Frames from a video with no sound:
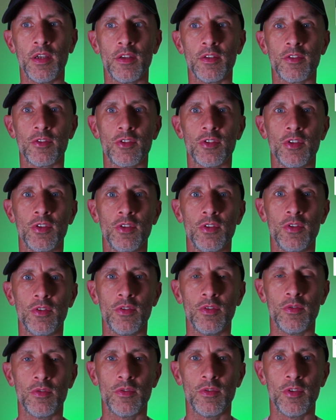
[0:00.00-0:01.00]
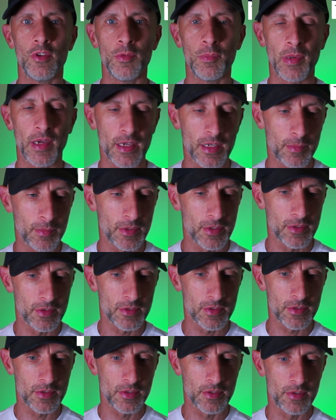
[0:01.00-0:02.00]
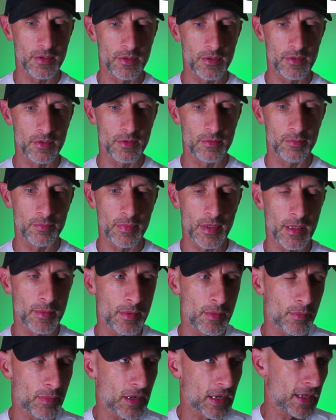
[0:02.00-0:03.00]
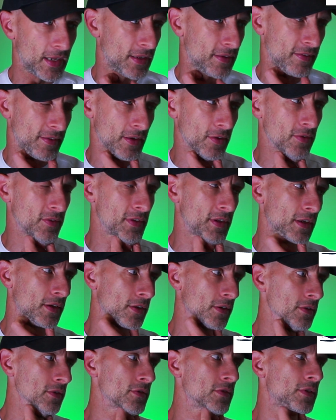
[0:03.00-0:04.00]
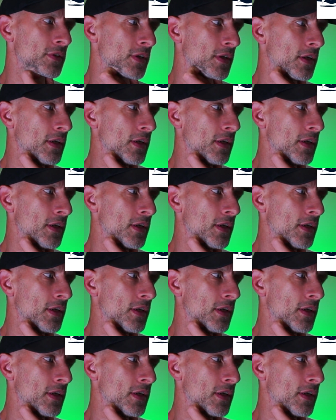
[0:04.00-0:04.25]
to do payments, payment plans, LTOs,